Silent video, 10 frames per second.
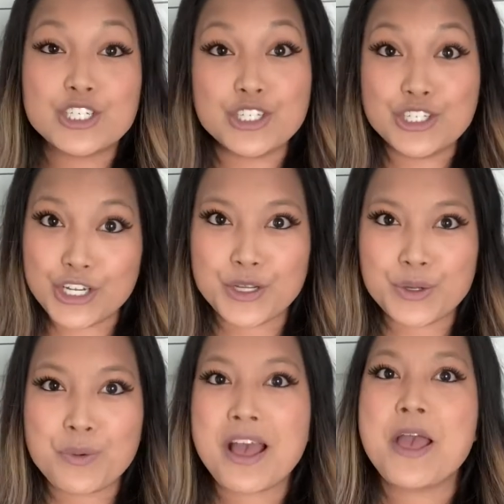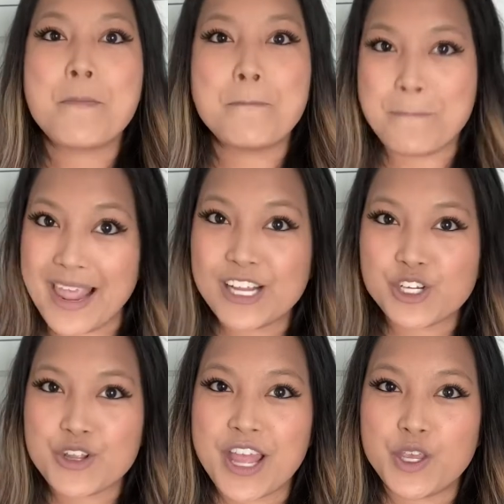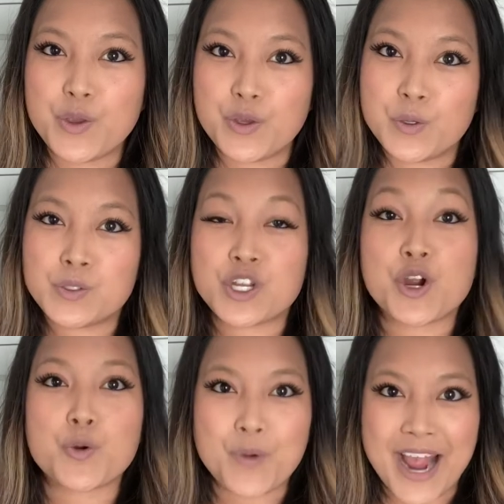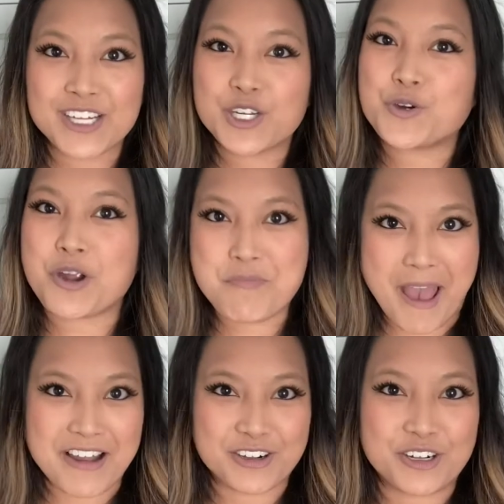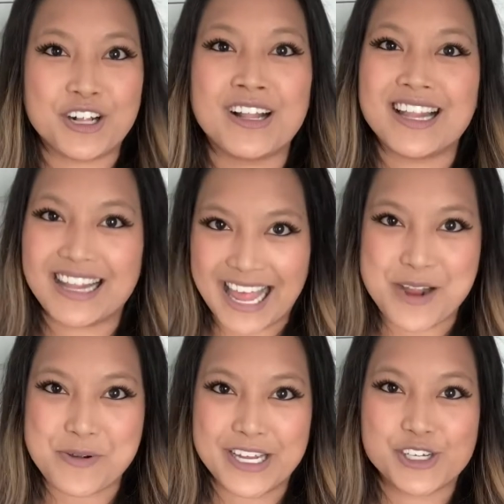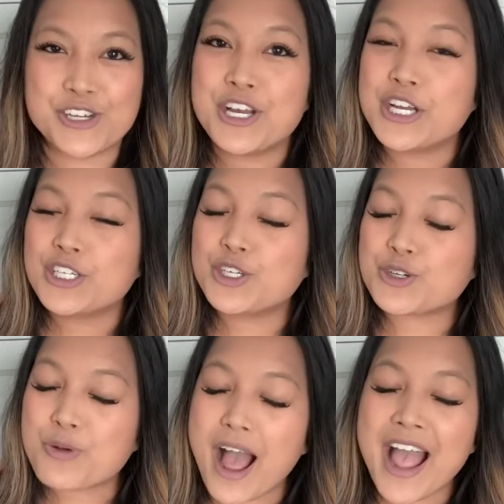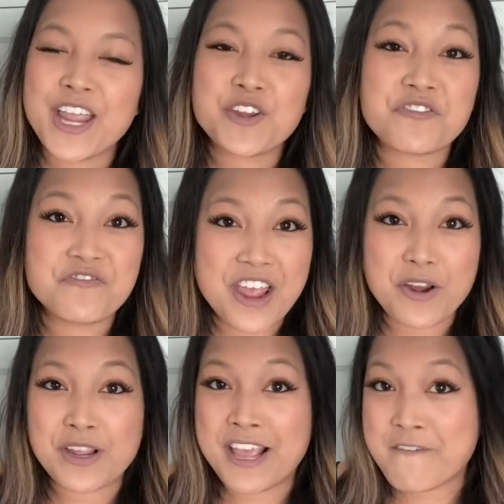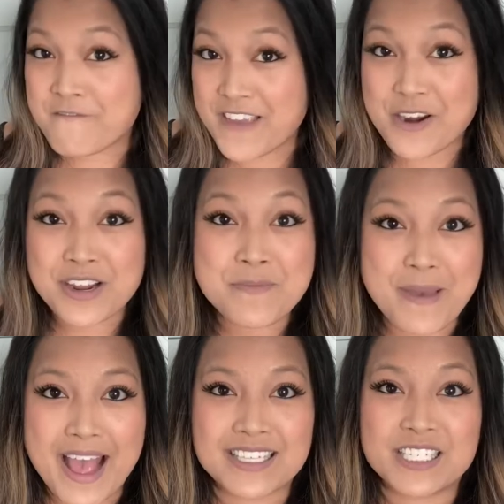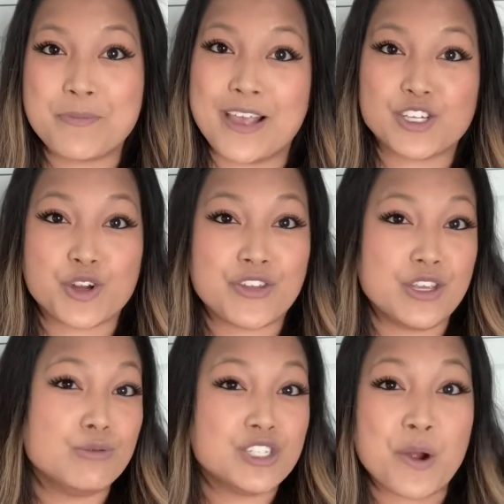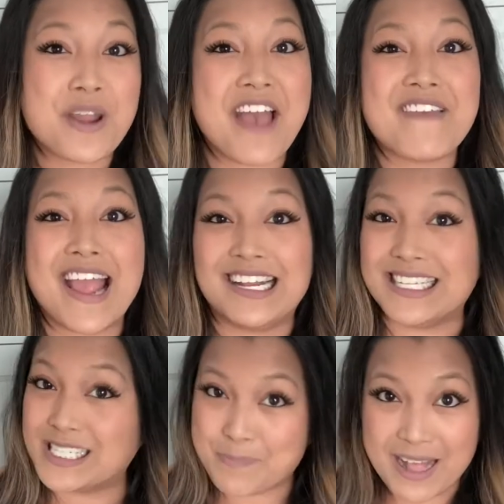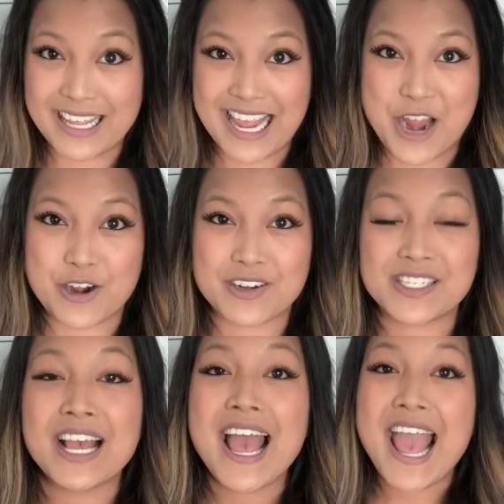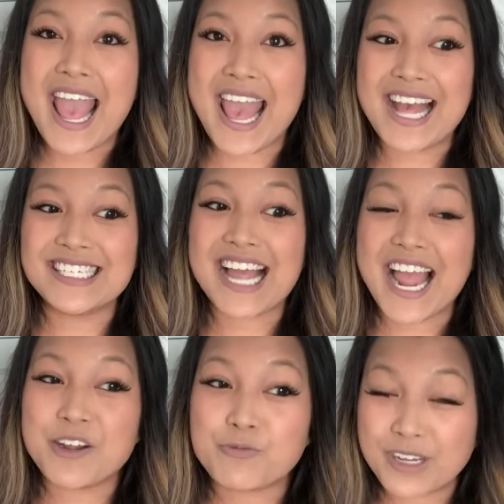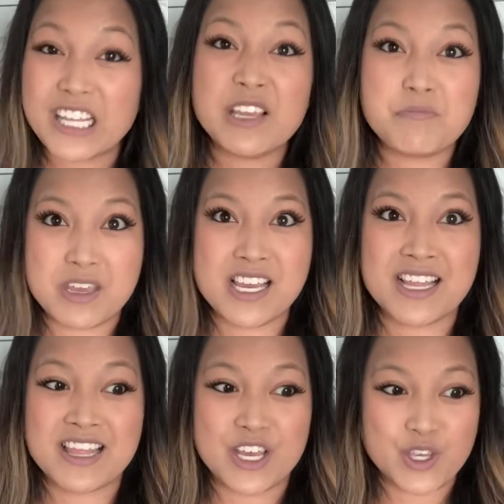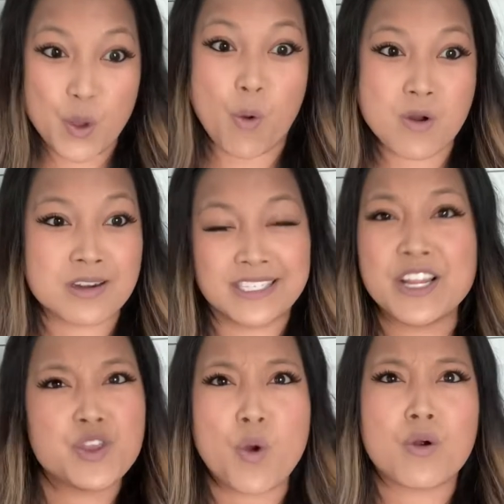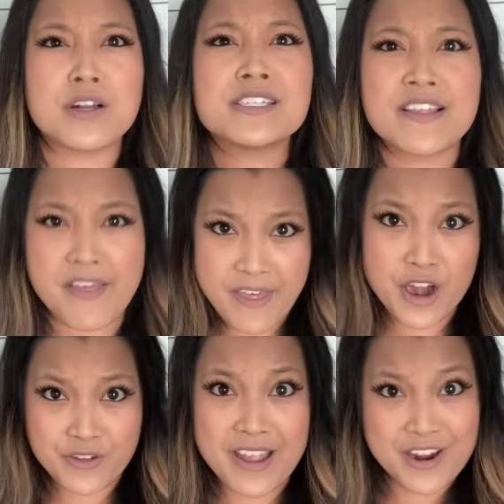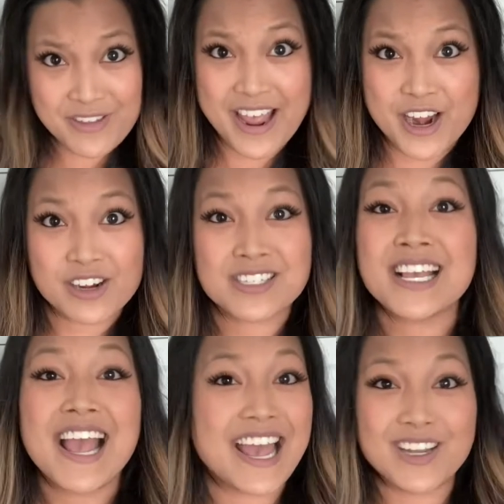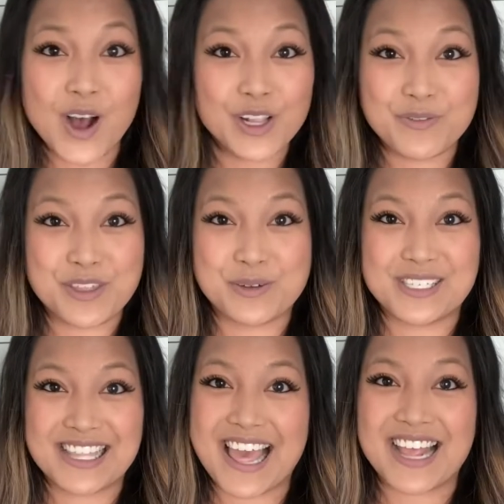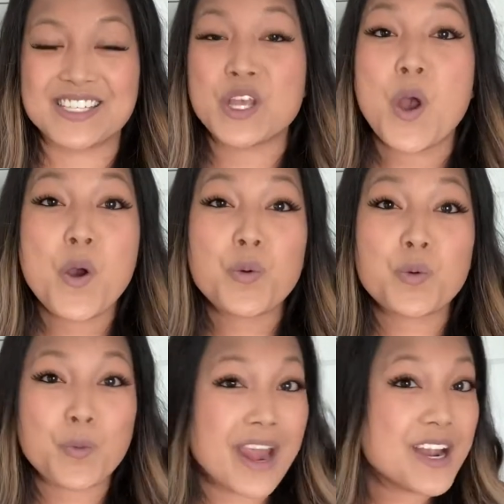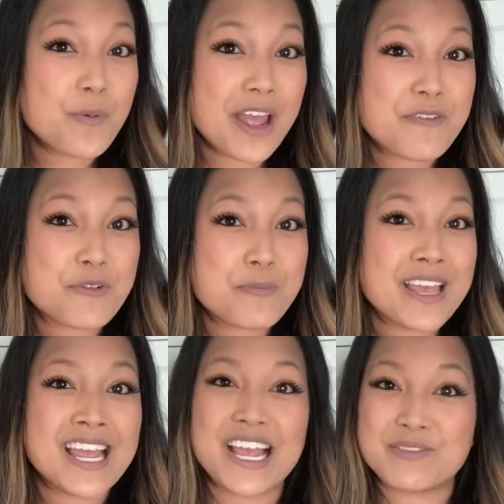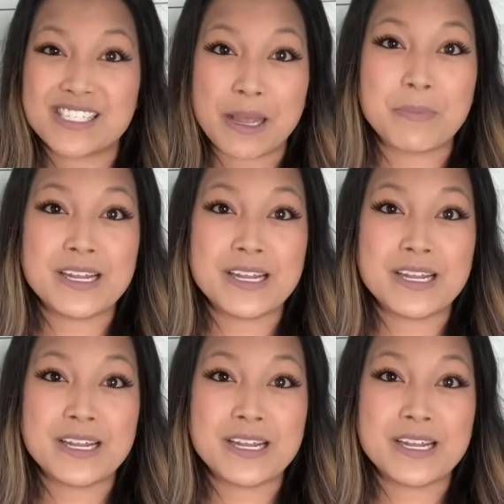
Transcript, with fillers: Do Make sure that you use correct grammatical language. Try your very, very best to make sure that you don't have any spelling errors. And I really mean the yours and yours and the there, there, theirs and all of those things. Right away for me, if somebody